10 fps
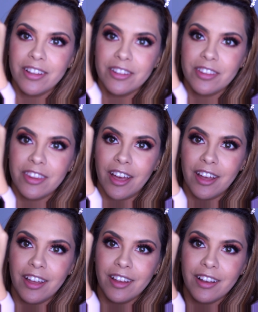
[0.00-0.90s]
Look at
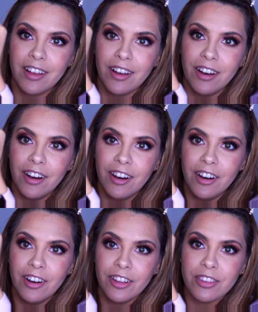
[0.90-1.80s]
that.
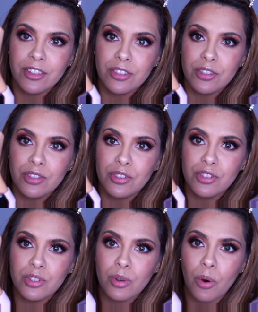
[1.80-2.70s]
This is
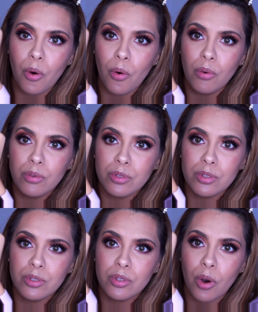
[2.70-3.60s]

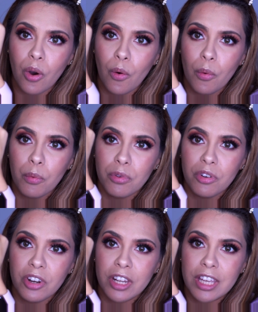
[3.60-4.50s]
so
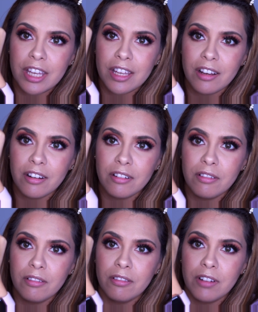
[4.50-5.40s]
pretty.
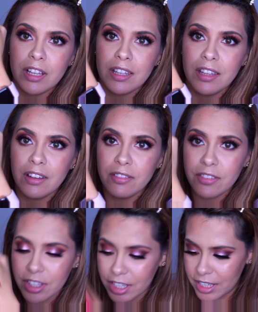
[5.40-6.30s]
Oh, I love
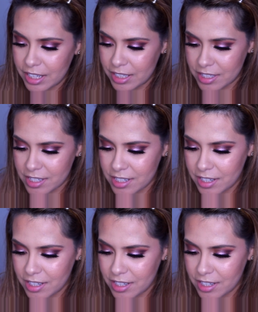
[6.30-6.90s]
it.